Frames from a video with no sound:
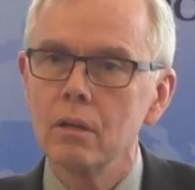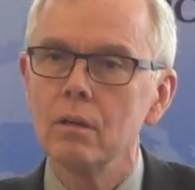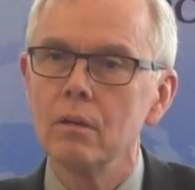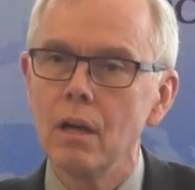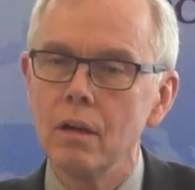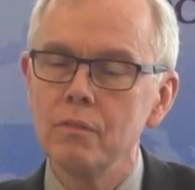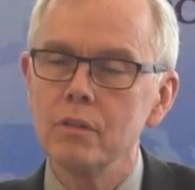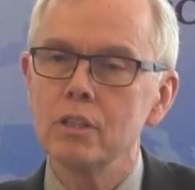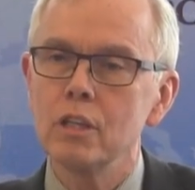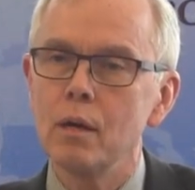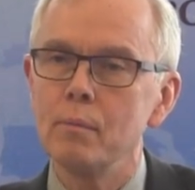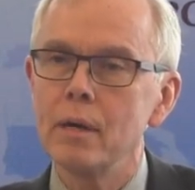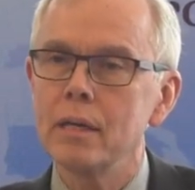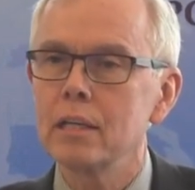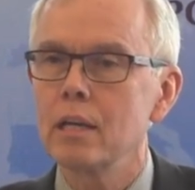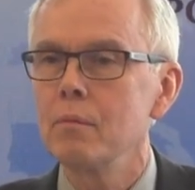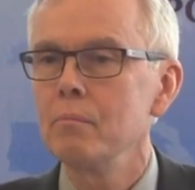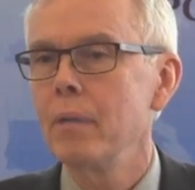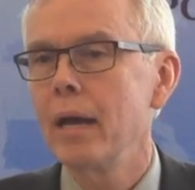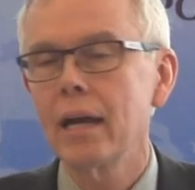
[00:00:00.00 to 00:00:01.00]
every time
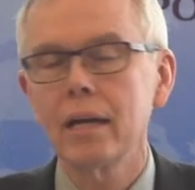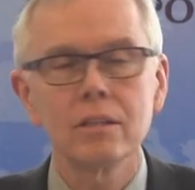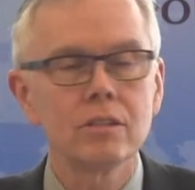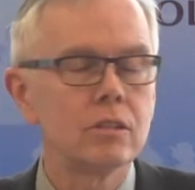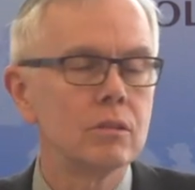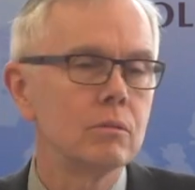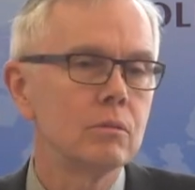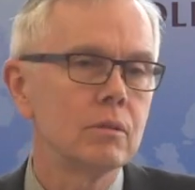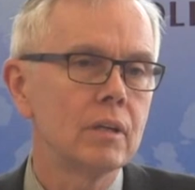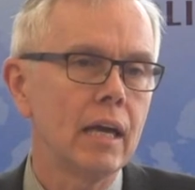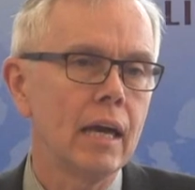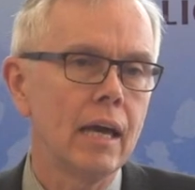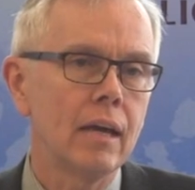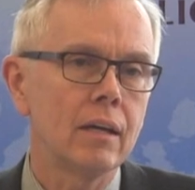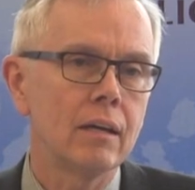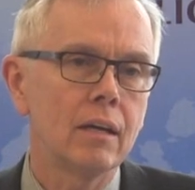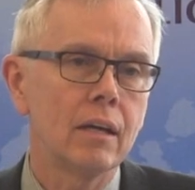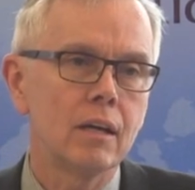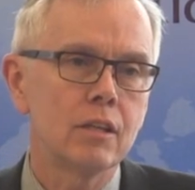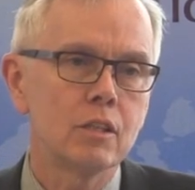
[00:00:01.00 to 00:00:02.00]
I'd come back to
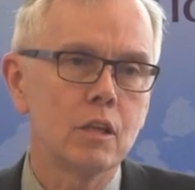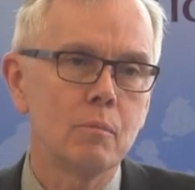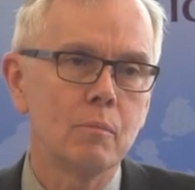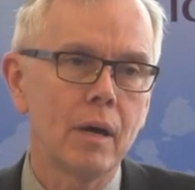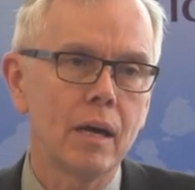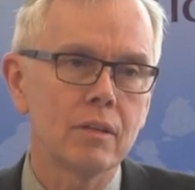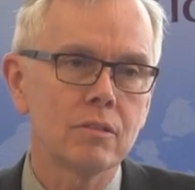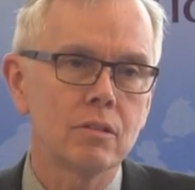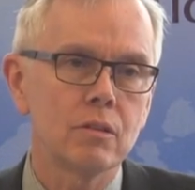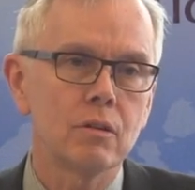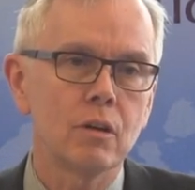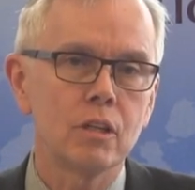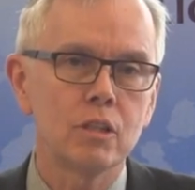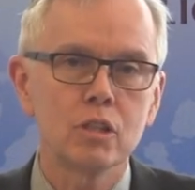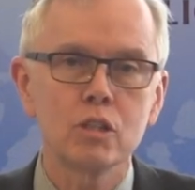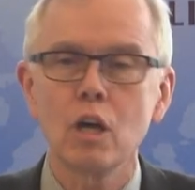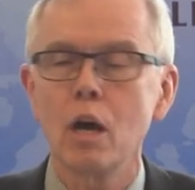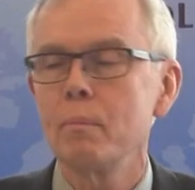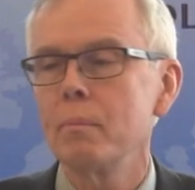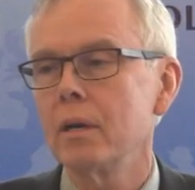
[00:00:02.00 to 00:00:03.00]
Canada as ambassador, I'd
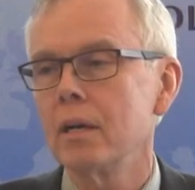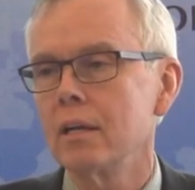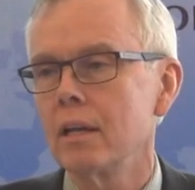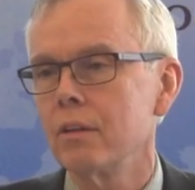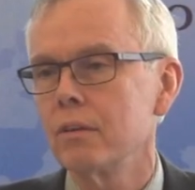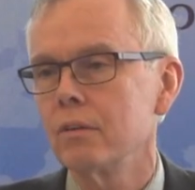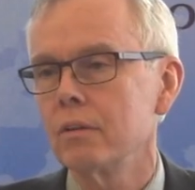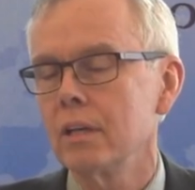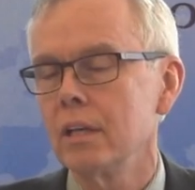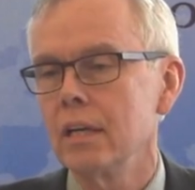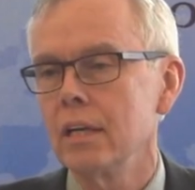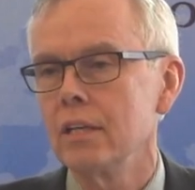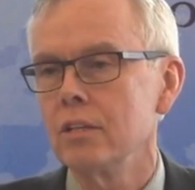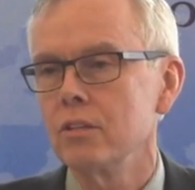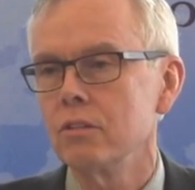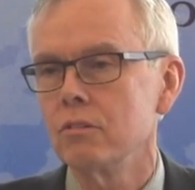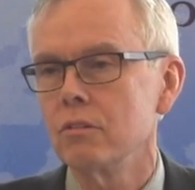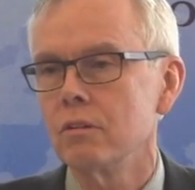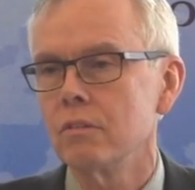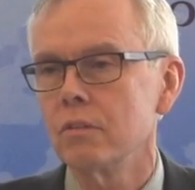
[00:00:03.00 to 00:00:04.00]
stop at another
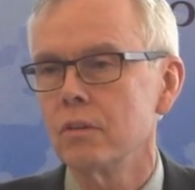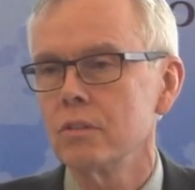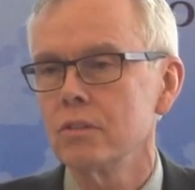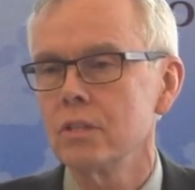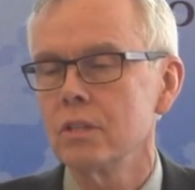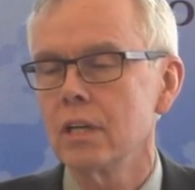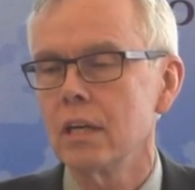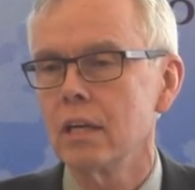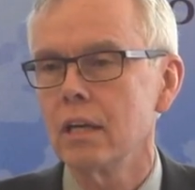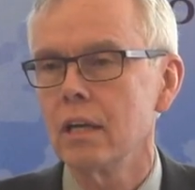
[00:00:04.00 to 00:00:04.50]
Canadian university.